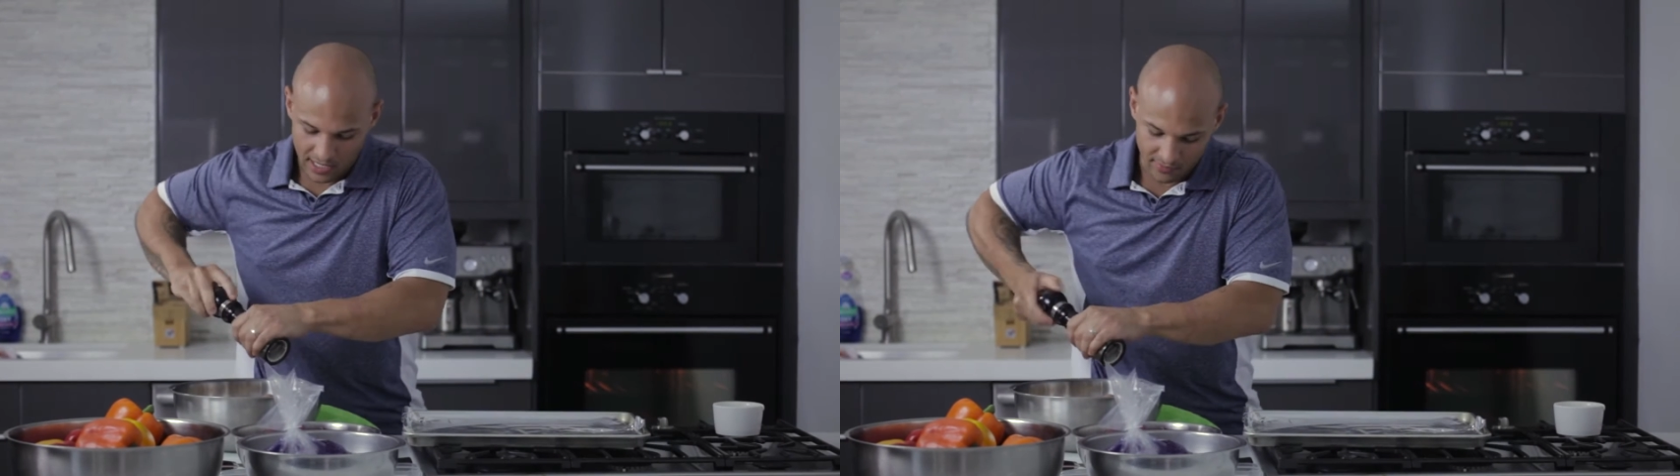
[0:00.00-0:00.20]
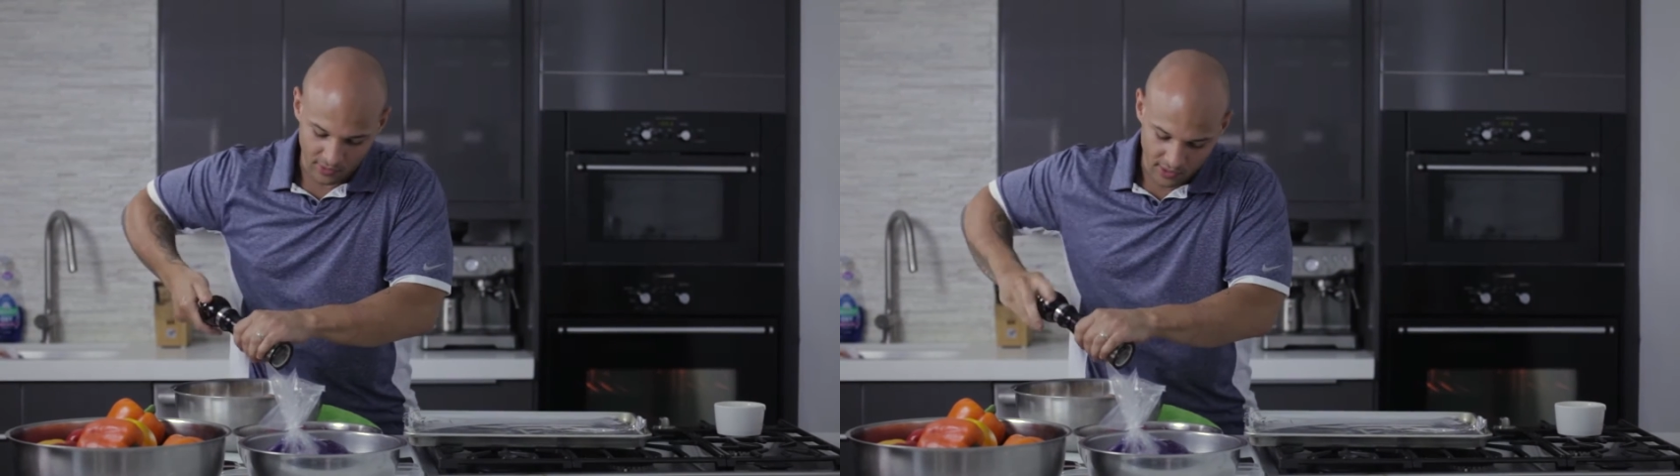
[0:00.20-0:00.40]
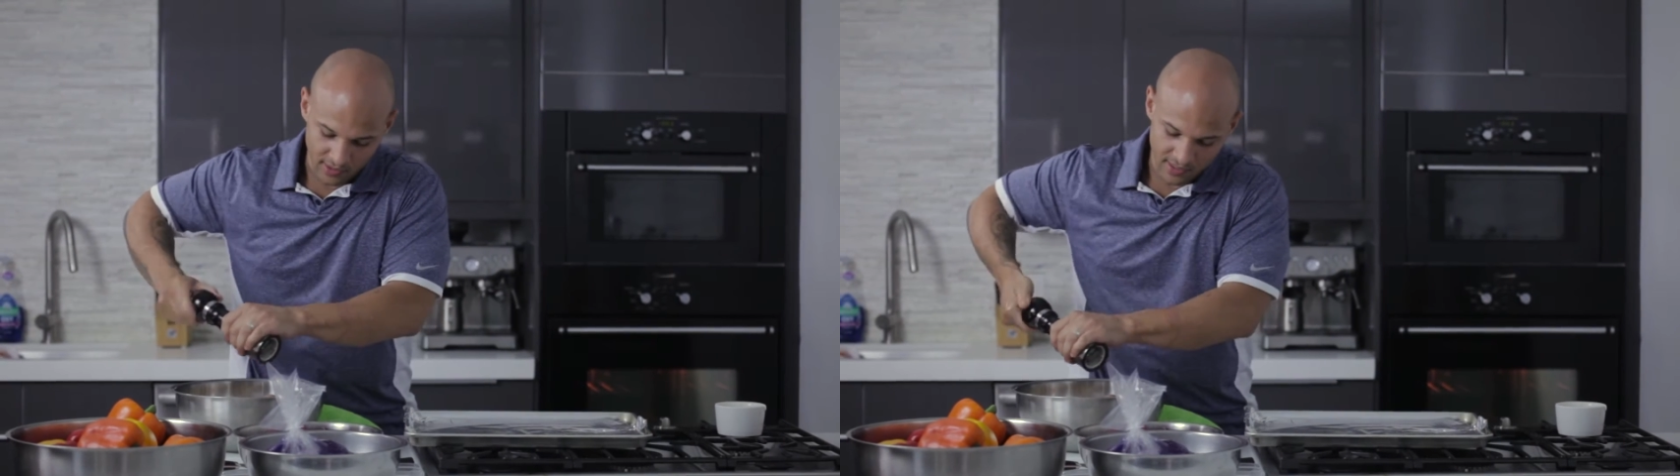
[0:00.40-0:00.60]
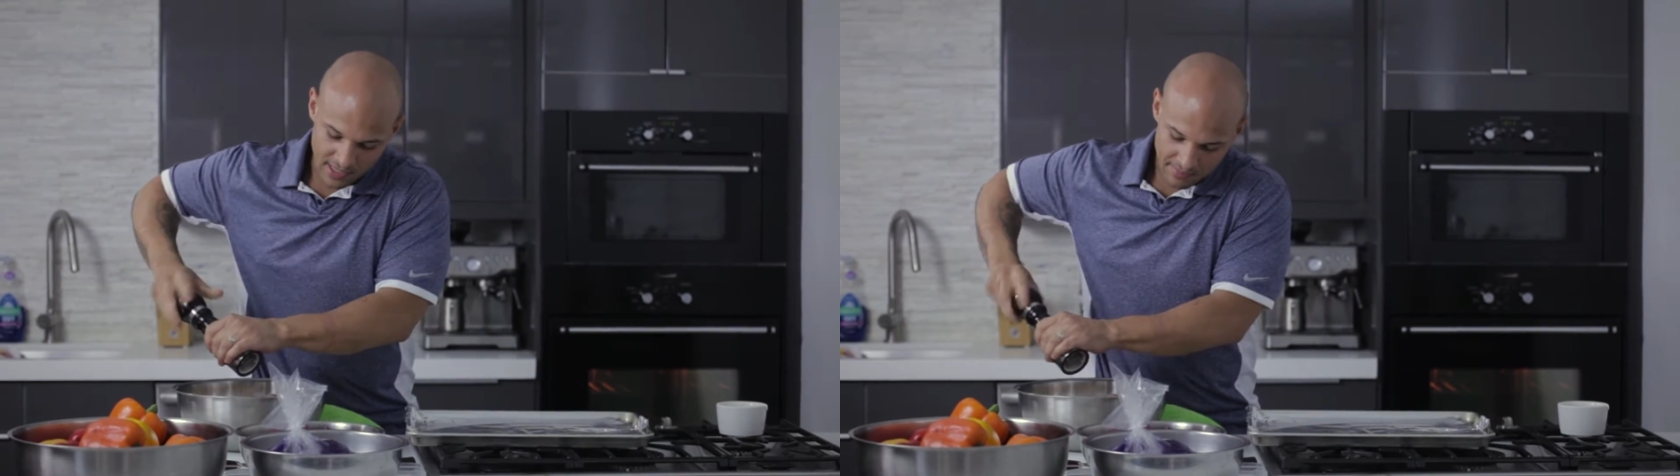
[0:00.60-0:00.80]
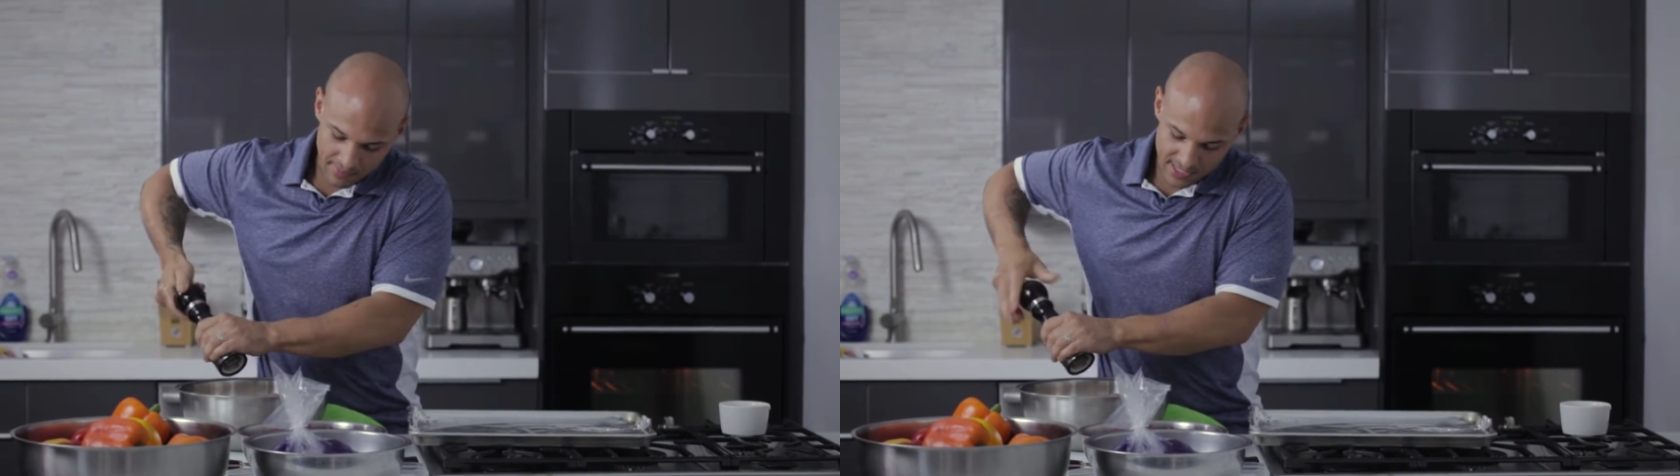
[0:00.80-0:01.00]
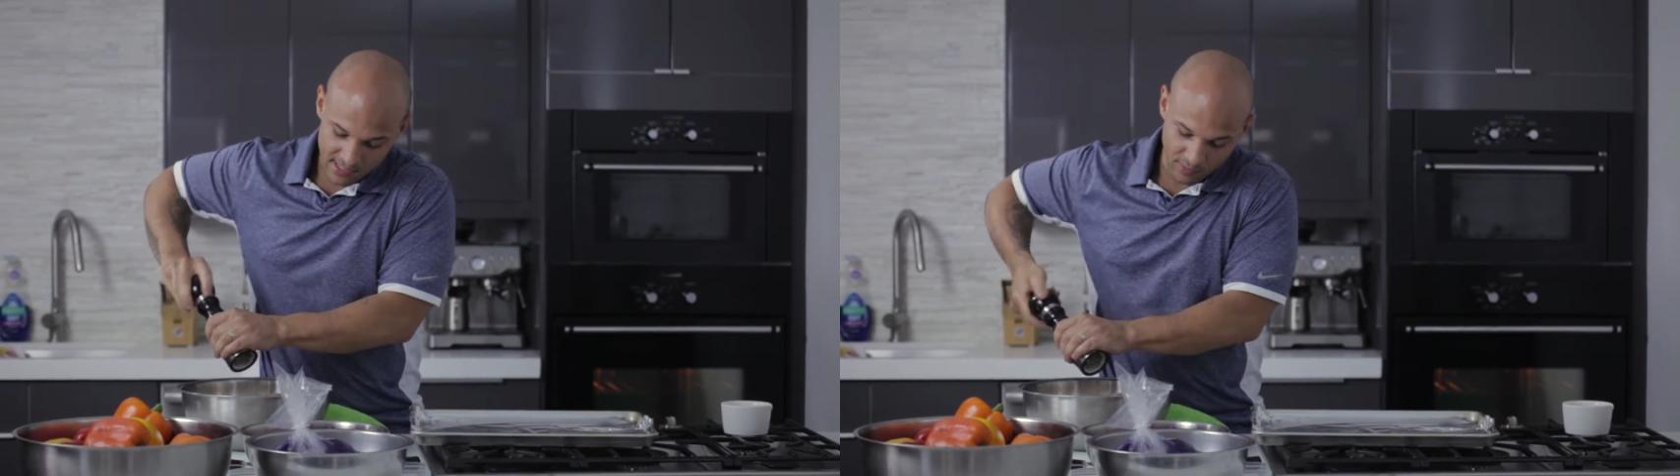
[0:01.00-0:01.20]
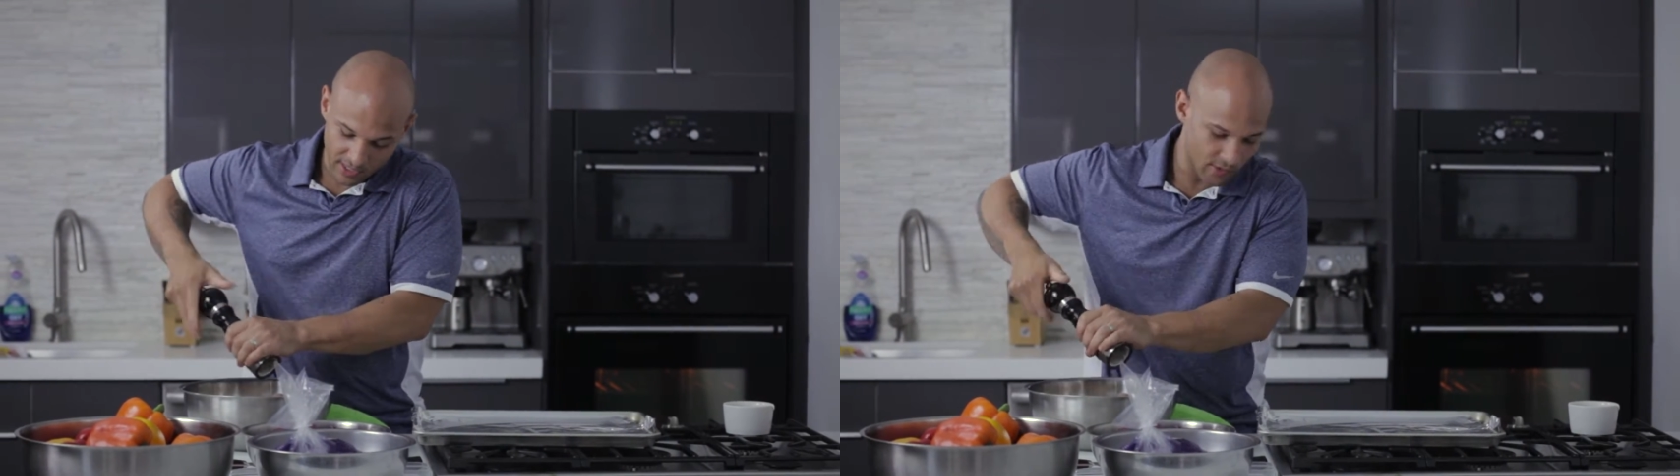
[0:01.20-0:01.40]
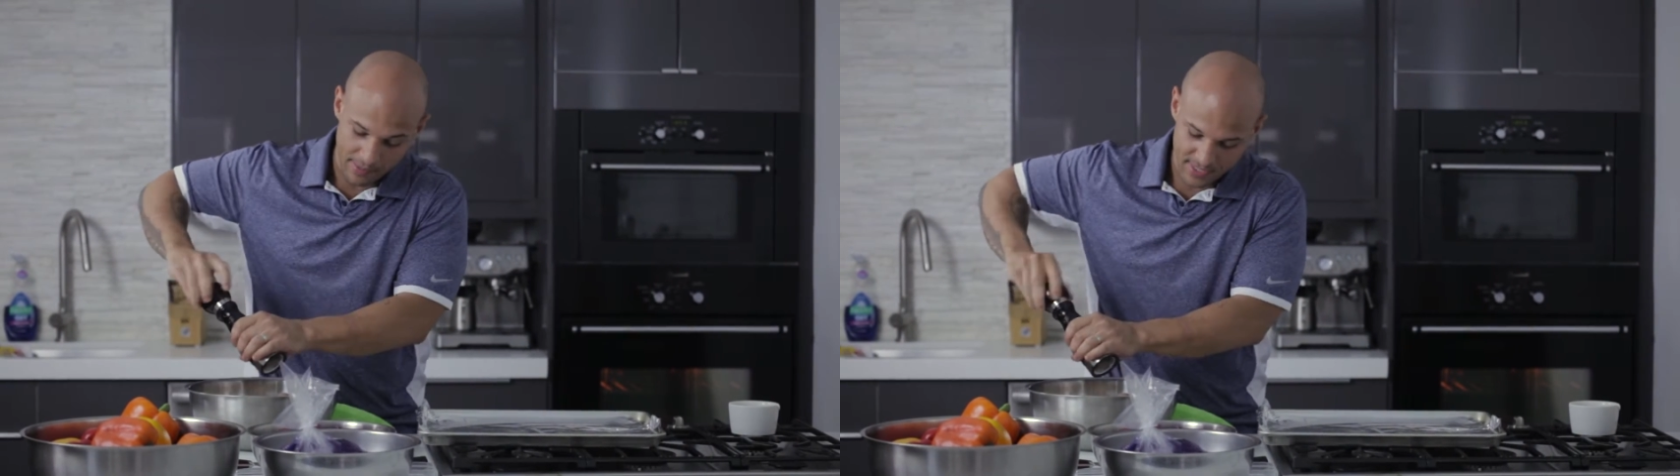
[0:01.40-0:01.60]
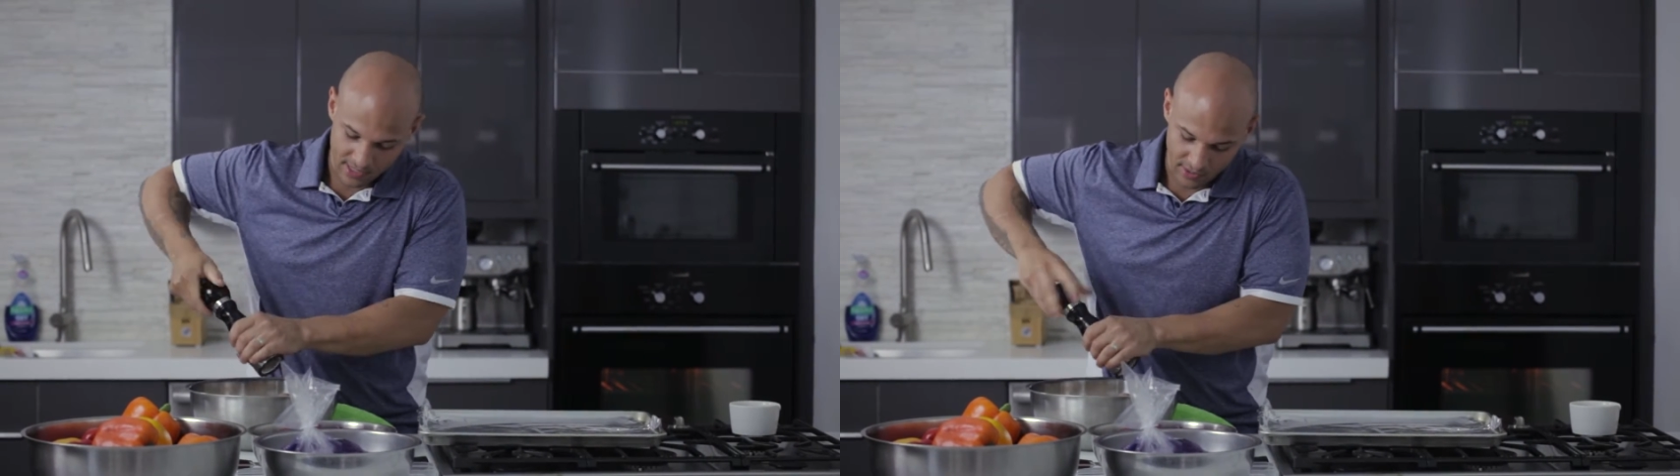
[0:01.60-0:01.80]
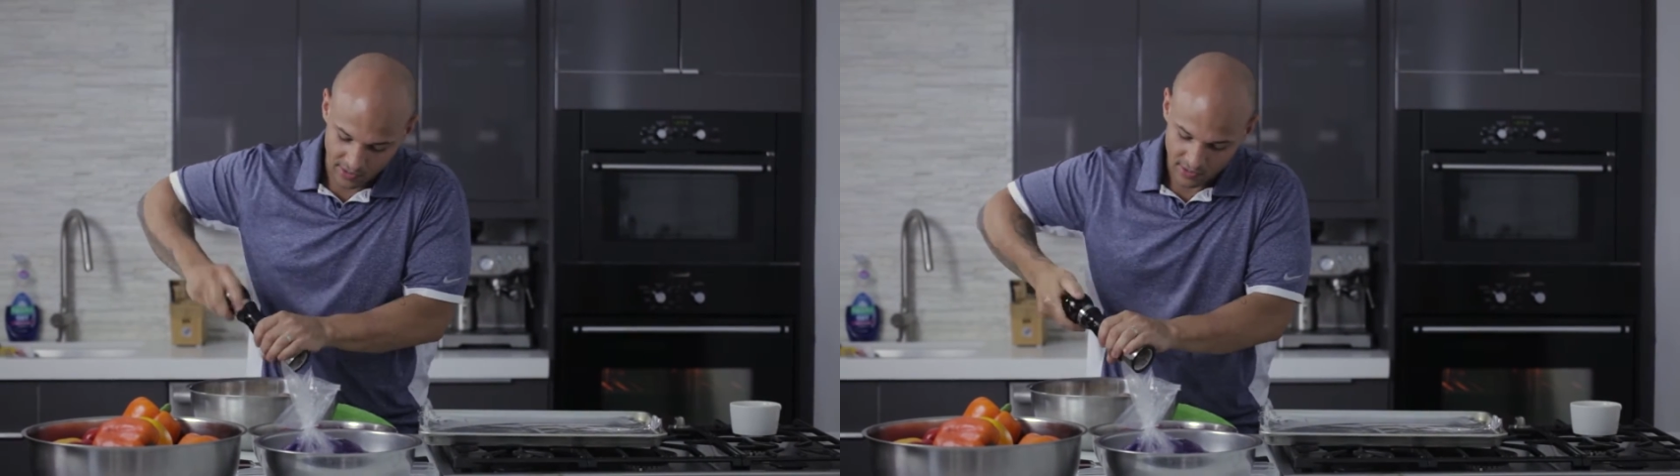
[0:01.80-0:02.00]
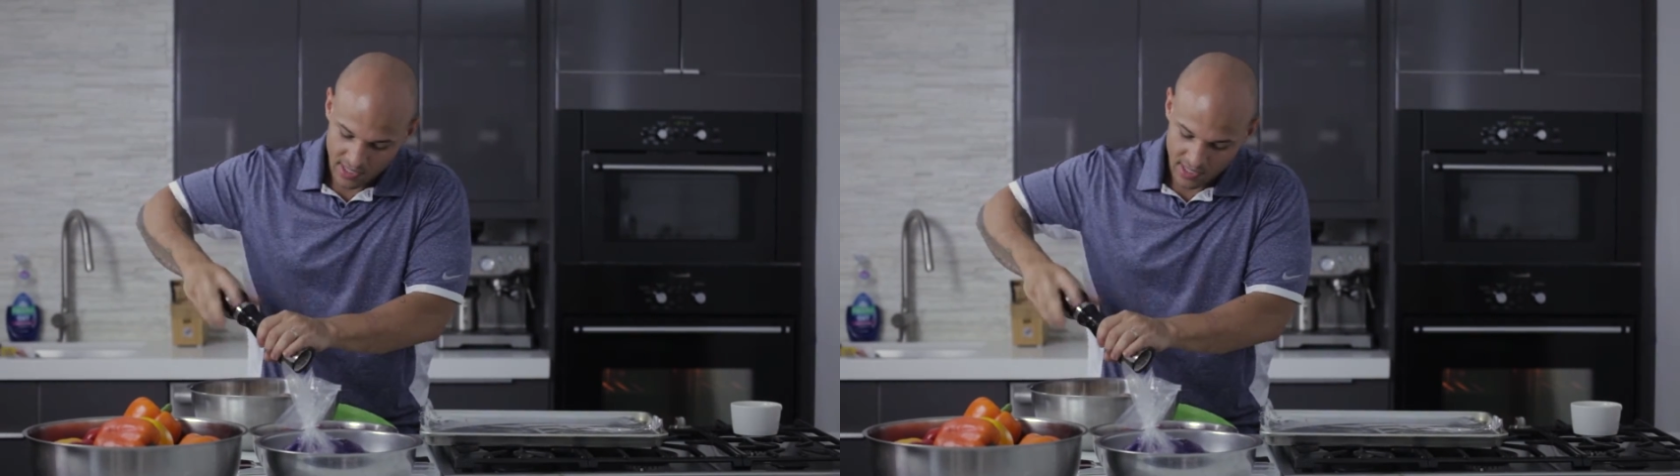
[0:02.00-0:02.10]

olive oil, mix it with grapeseed oil.